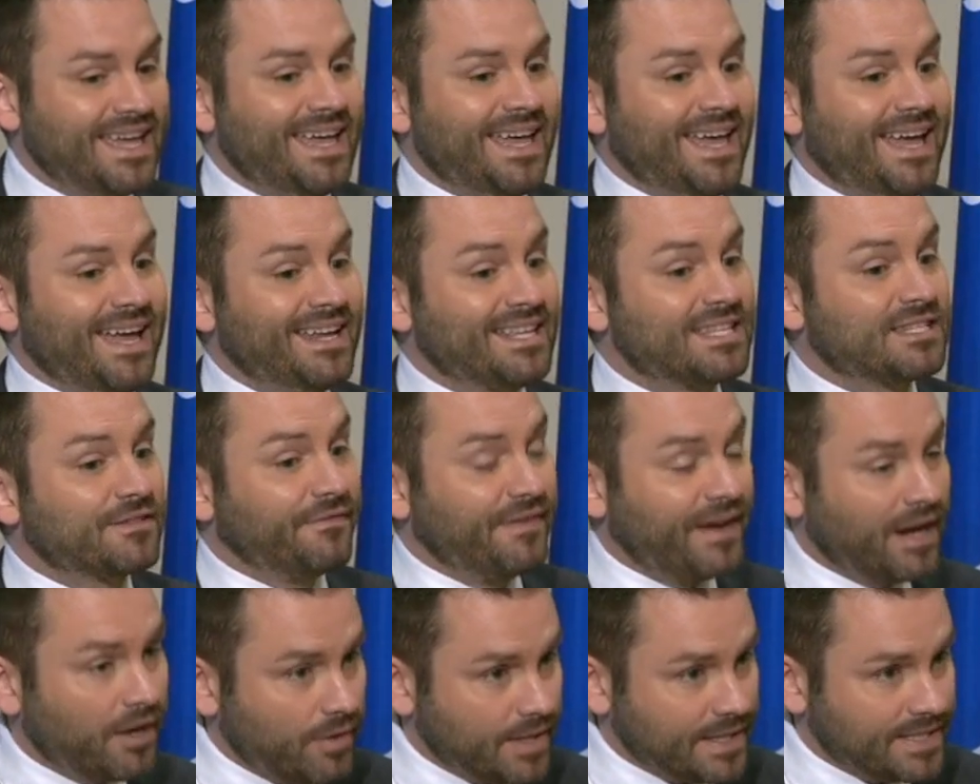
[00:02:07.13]
And it's
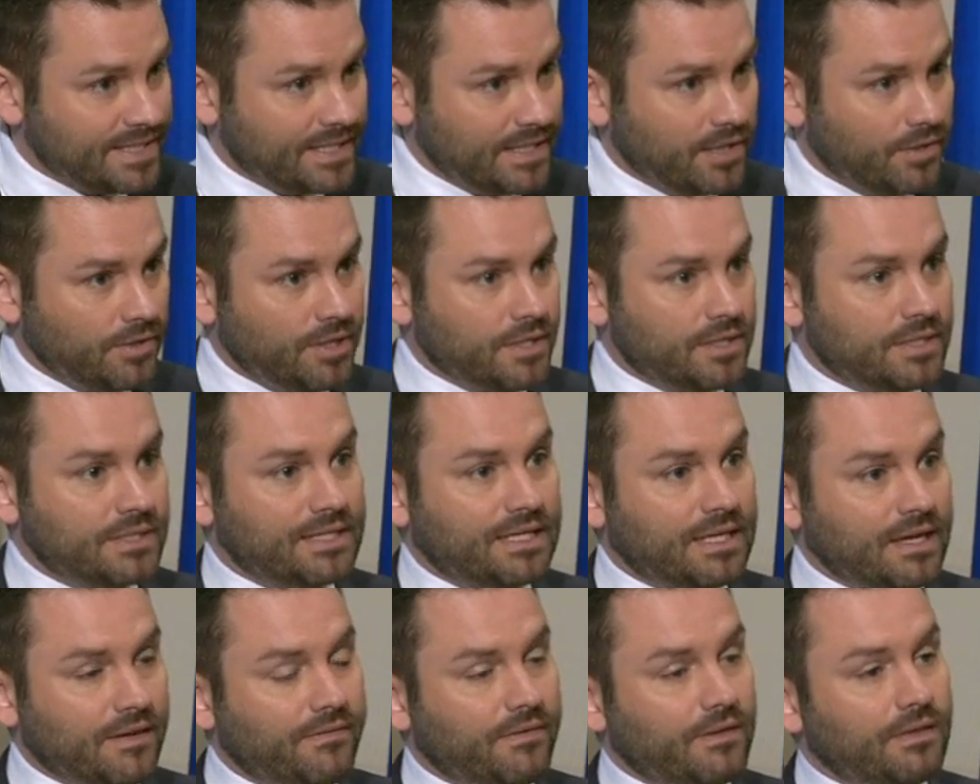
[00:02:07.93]
very serious
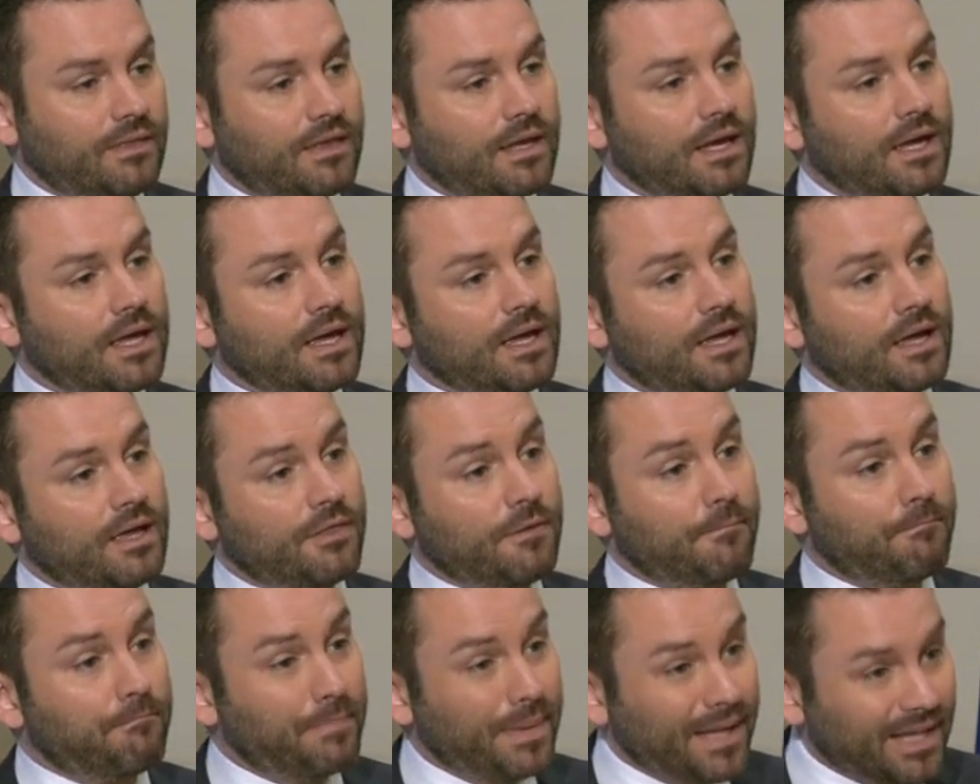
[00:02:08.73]
given the
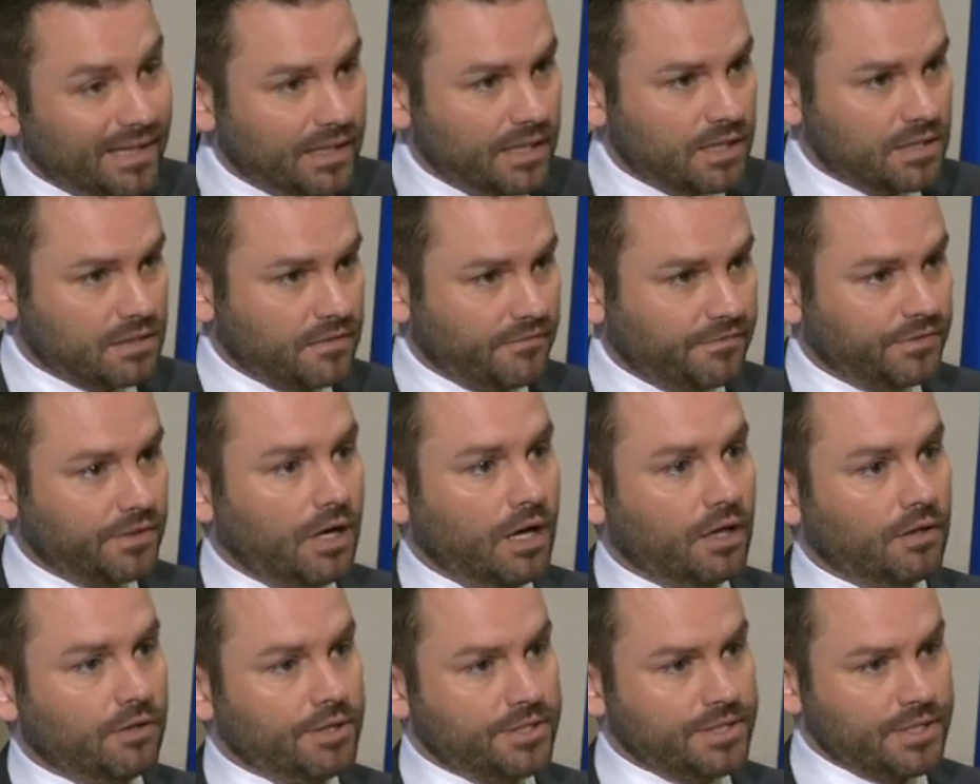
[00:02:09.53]
billions of
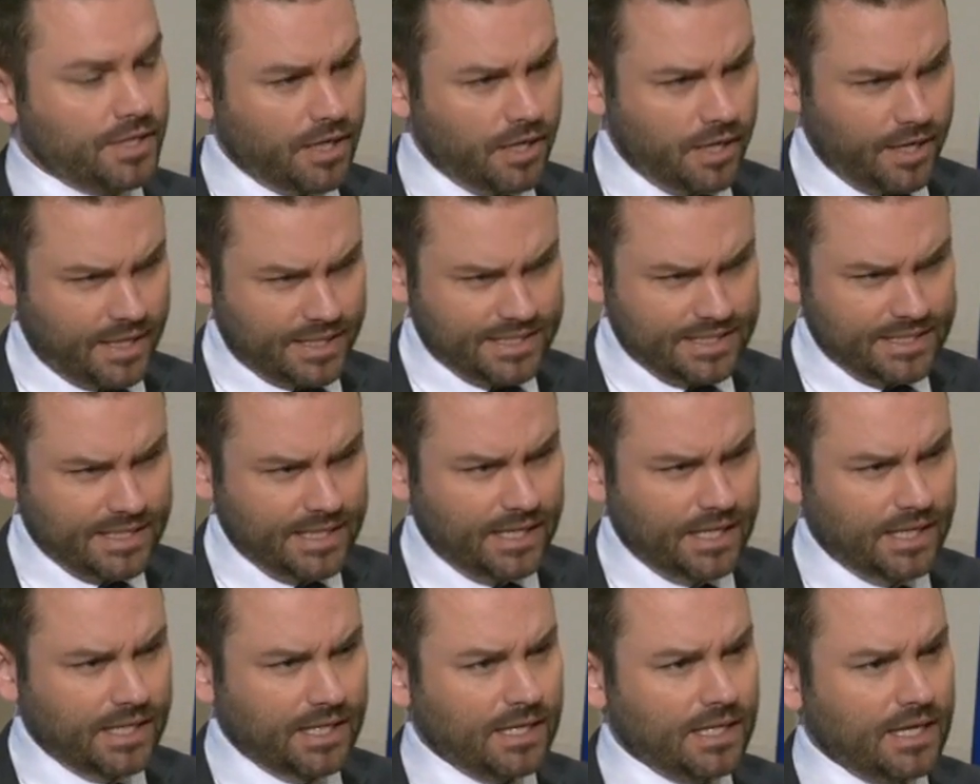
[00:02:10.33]
dollars that are at
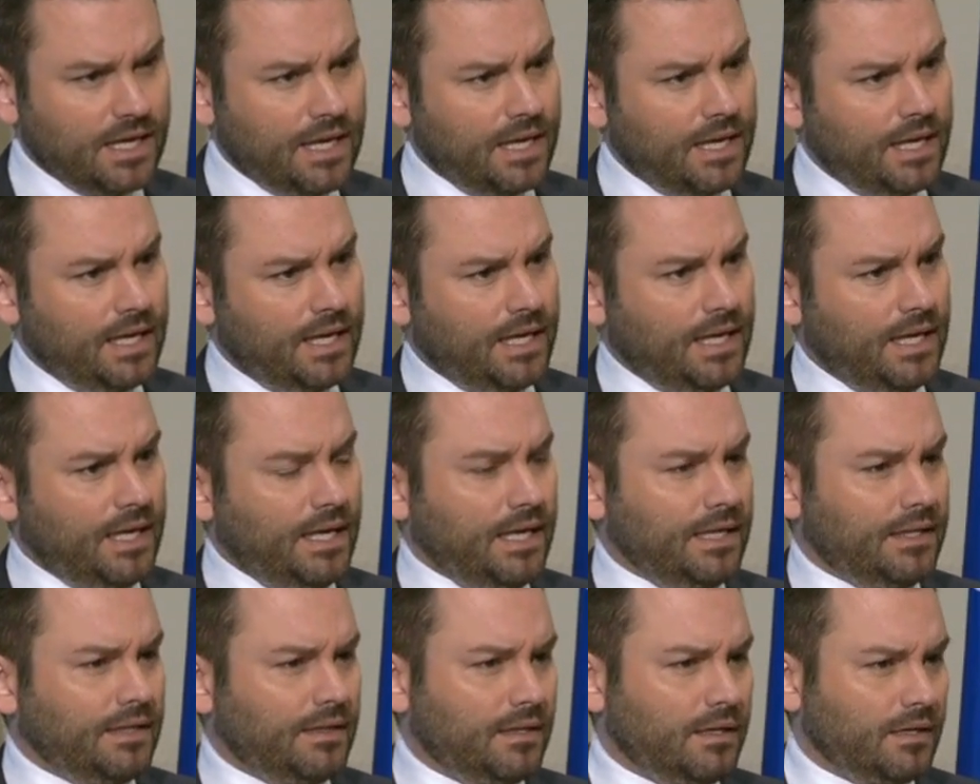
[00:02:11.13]
stake
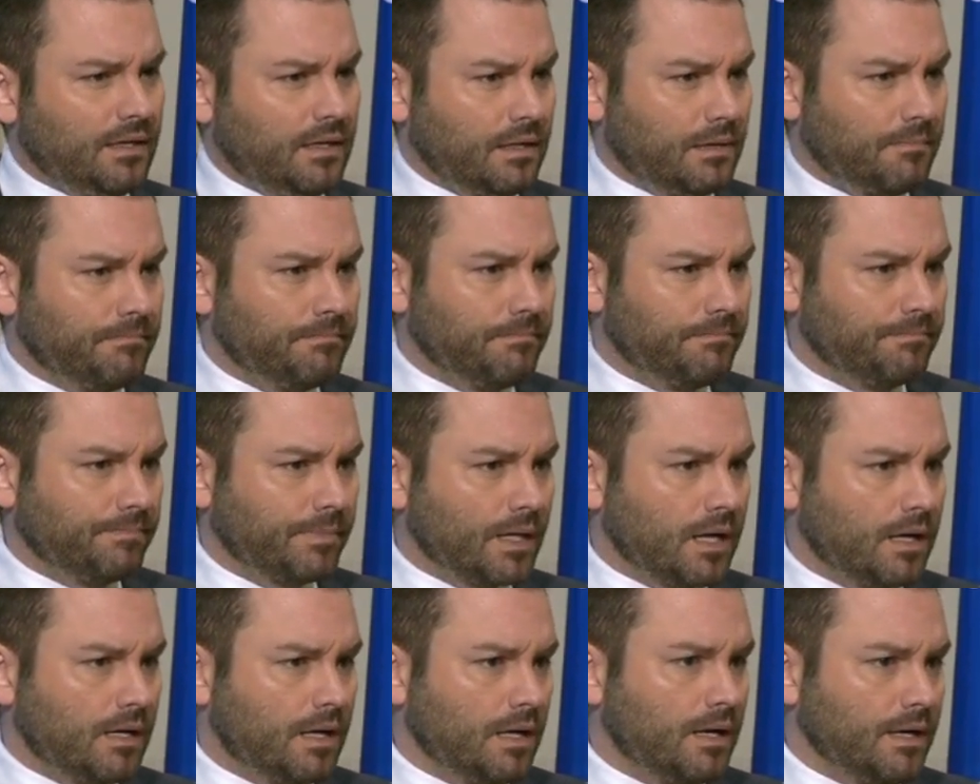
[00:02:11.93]
in the
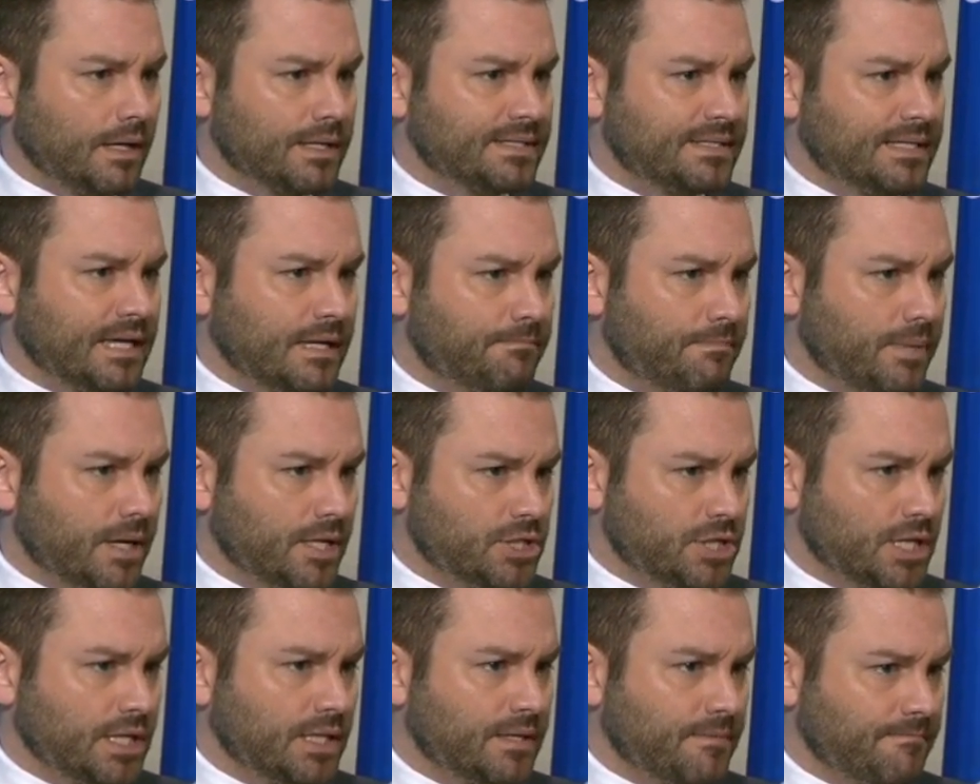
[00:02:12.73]
state budget.